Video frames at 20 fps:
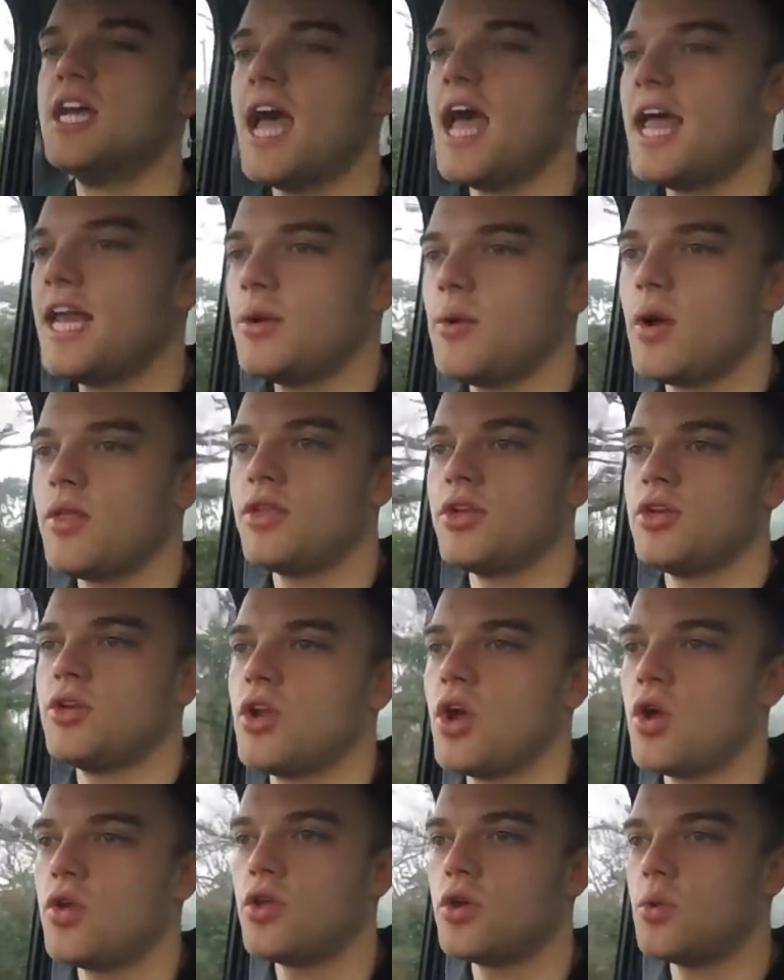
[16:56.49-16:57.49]
anyone that you
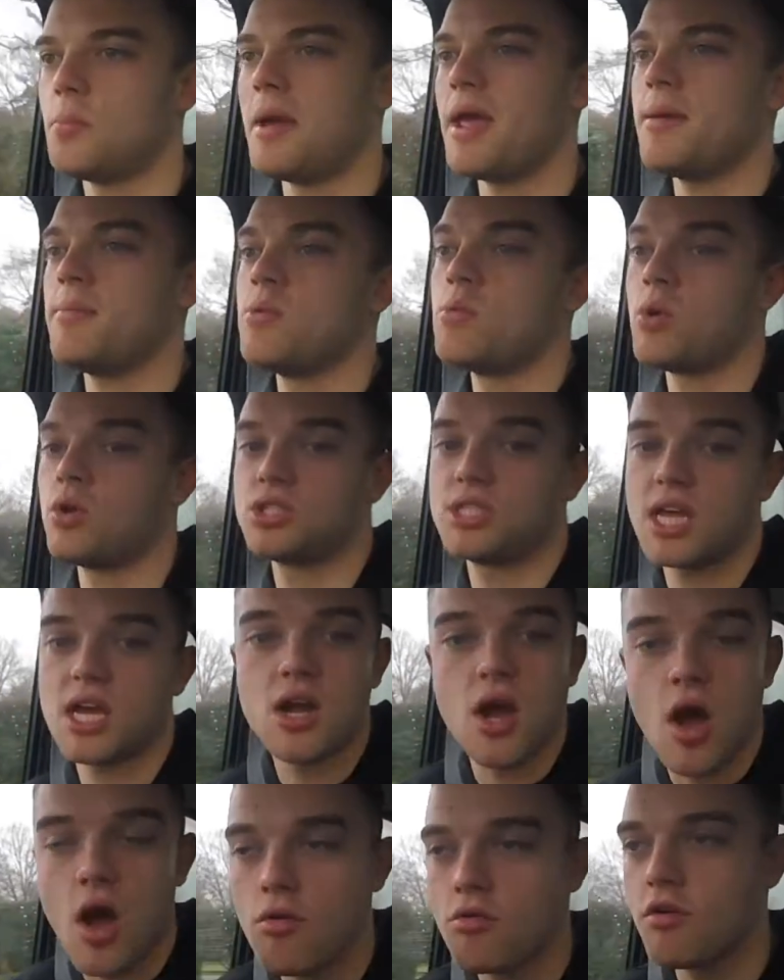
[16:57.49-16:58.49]
know that maybe wants their
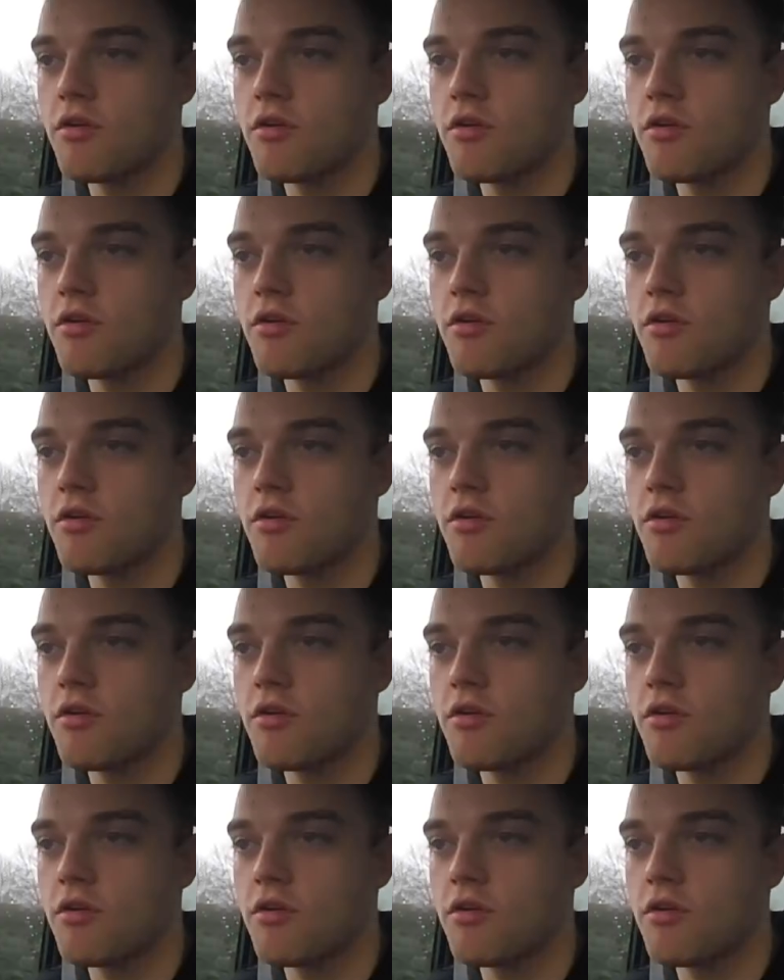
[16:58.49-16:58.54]
car